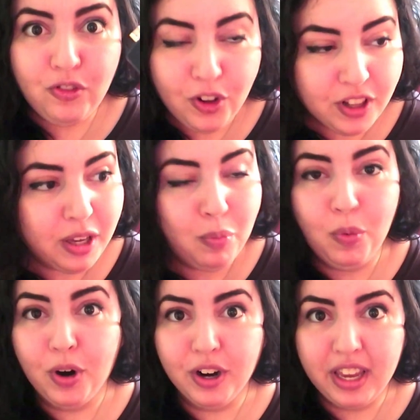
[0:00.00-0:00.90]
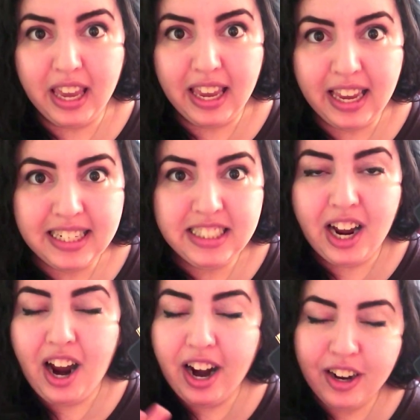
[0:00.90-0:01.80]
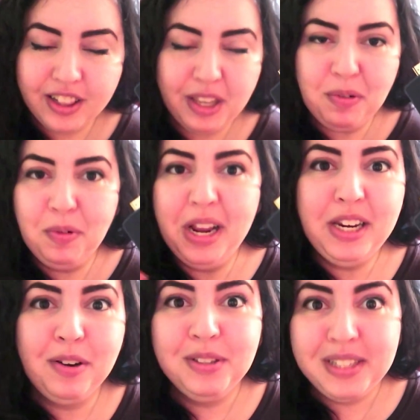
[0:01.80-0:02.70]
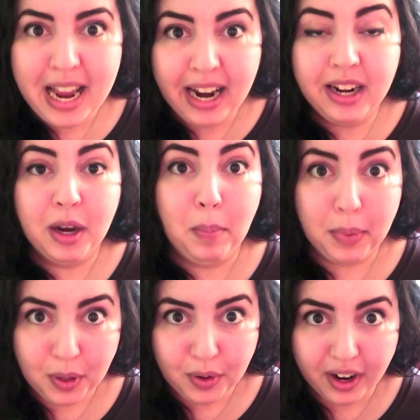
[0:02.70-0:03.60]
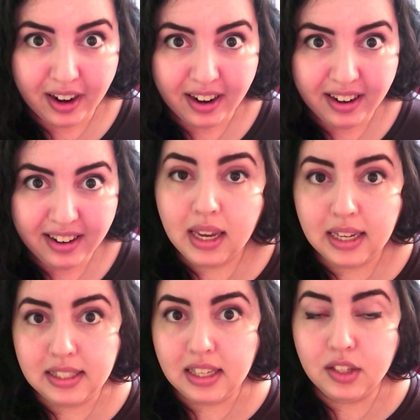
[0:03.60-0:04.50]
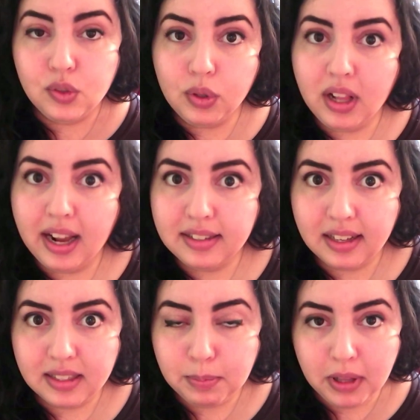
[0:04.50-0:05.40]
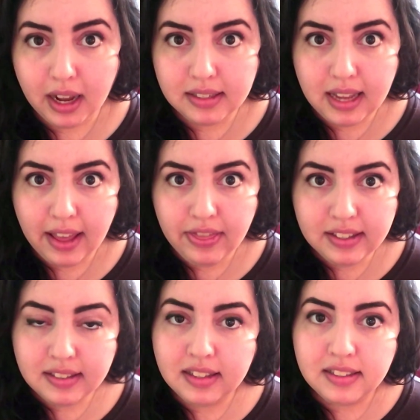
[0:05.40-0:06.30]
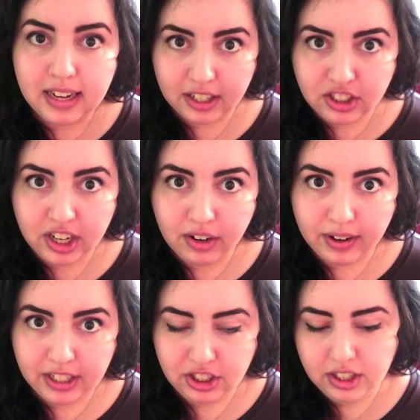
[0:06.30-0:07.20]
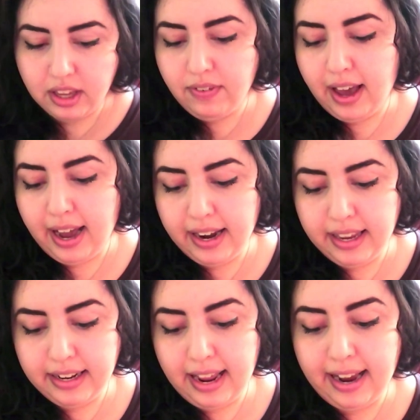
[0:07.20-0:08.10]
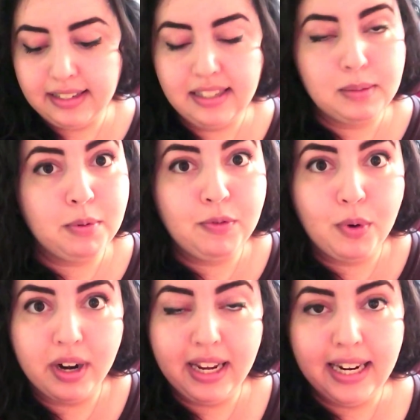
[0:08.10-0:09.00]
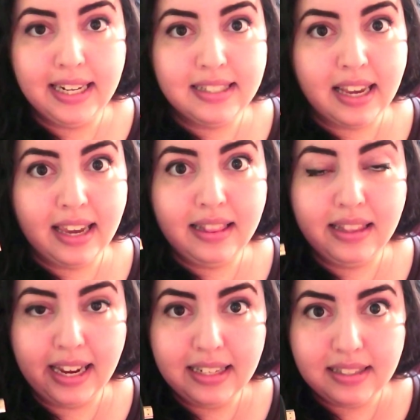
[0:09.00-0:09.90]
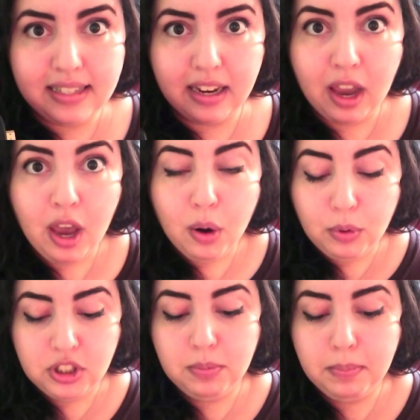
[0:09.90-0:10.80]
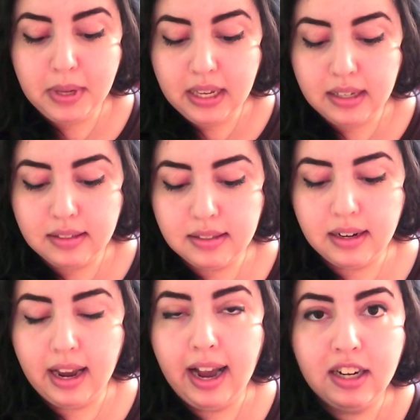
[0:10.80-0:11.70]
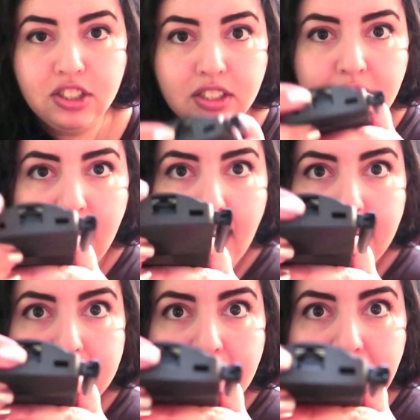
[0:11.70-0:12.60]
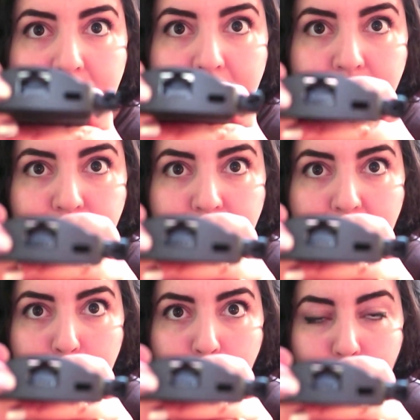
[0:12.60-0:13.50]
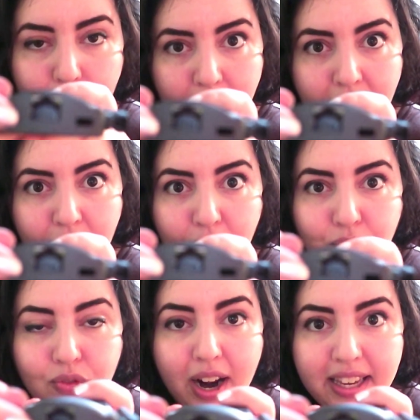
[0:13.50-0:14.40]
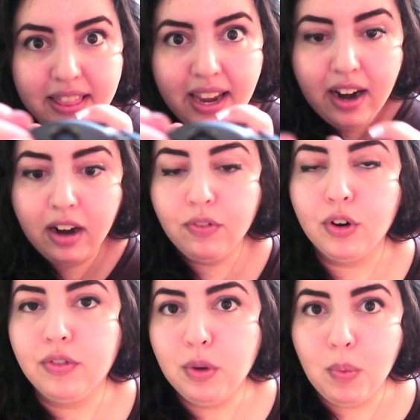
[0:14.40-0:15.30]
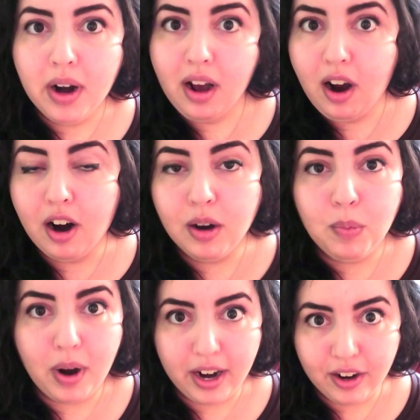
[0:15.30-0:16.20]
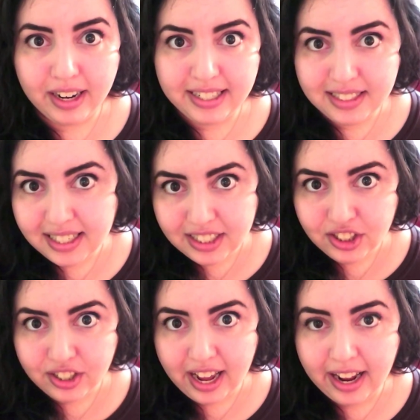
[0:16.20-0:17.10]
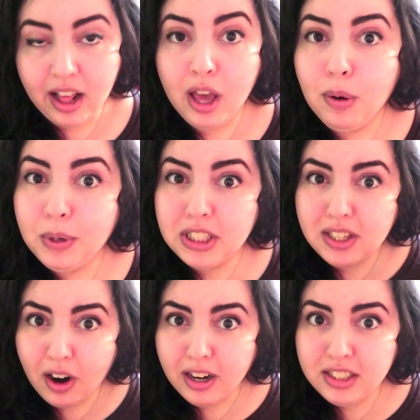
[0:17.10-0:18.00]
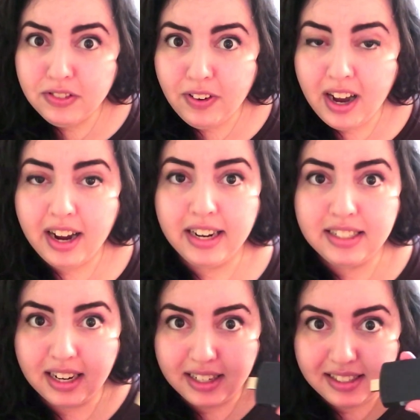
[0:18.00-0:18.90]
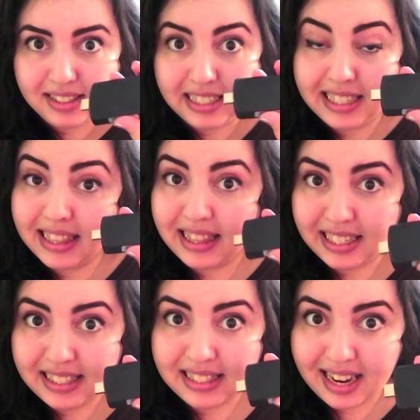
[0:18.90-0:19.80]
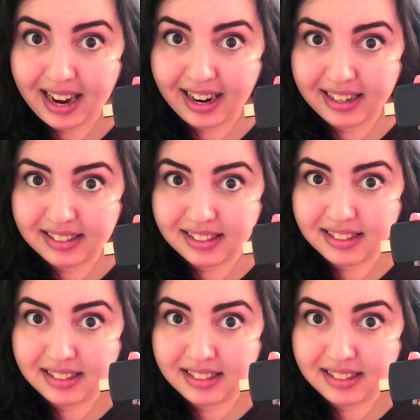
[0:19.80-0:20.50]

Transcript: fully working, entirely Windows 10 computer. It's the Azulle Access Plus, and this is the second generation. They've had an Access before, and it is a LAN stick, which means that it actually has an Ethernet port right there for if you want to hardwire into internet, which is hard to find on a stick this size.